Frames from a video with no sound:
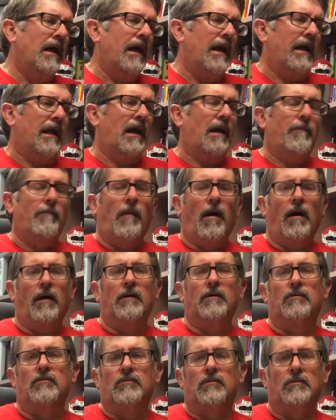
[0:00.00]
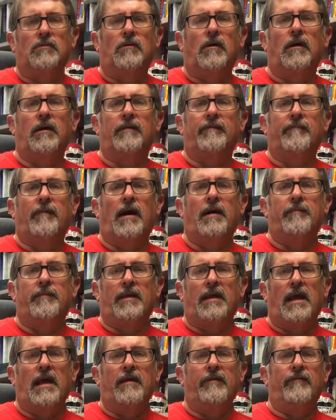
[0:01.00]
And I modeled a lot of my
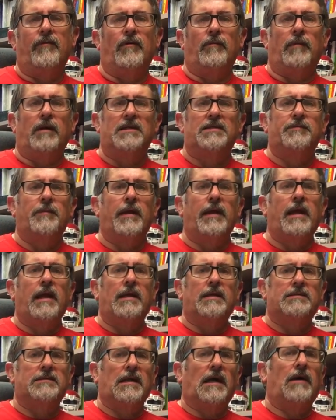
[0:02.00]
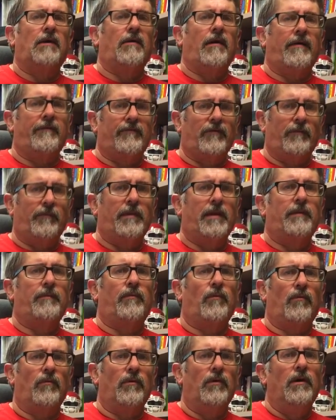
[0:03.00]
behavior, my speaking style after
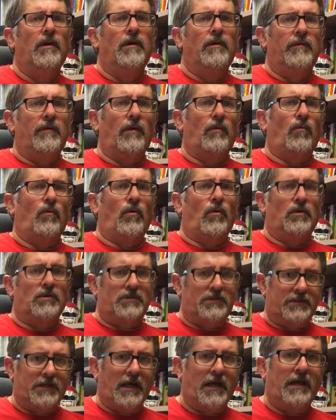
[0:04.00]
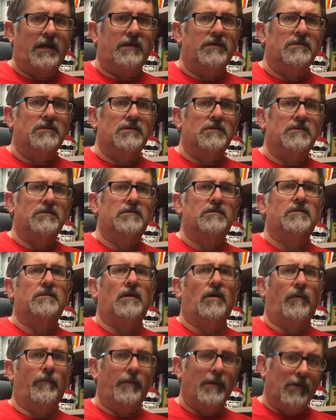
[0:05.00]
people that were on stage.
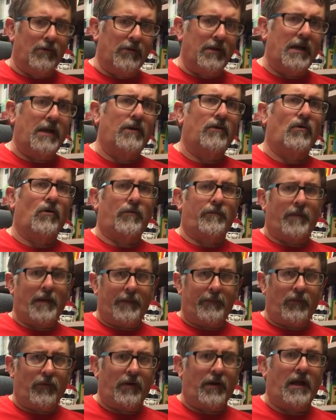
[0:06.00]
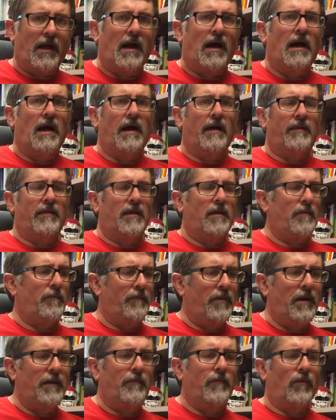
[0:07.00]
Their ability to look people in the eye, the
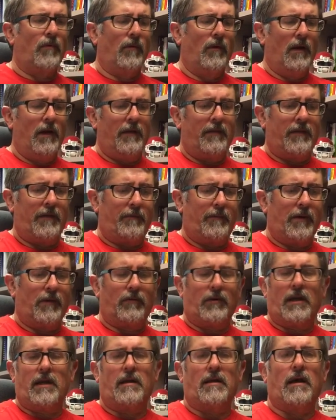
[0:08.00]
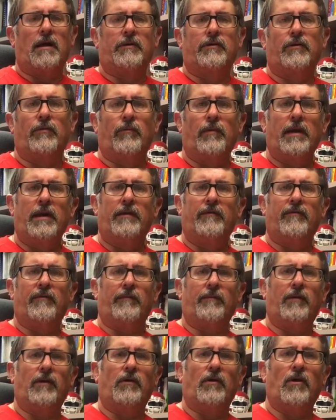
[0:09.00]
ability not to read
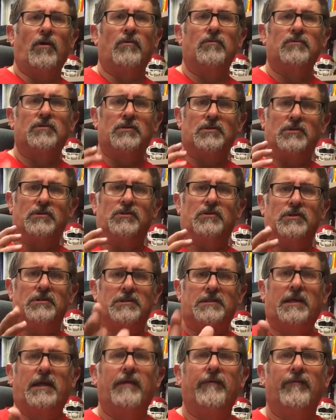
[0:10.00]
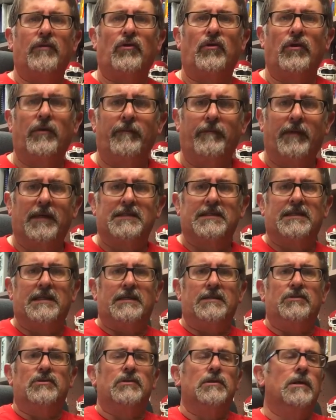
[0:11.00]
from their notes and just give a good
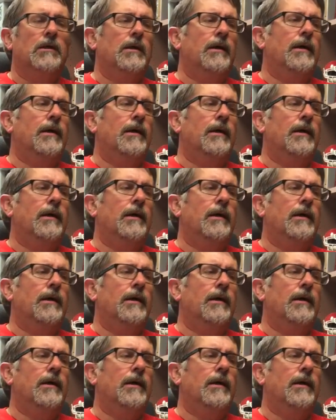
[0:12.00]
message.